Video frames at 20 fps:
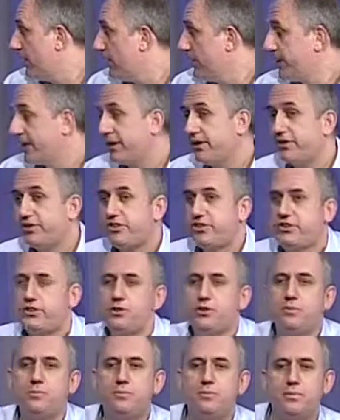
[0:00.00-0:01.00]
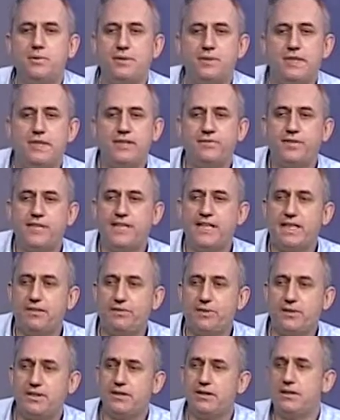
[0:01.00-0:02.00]
You can assume that if they
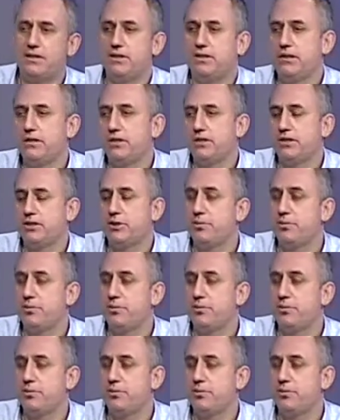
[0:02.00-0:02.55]
have a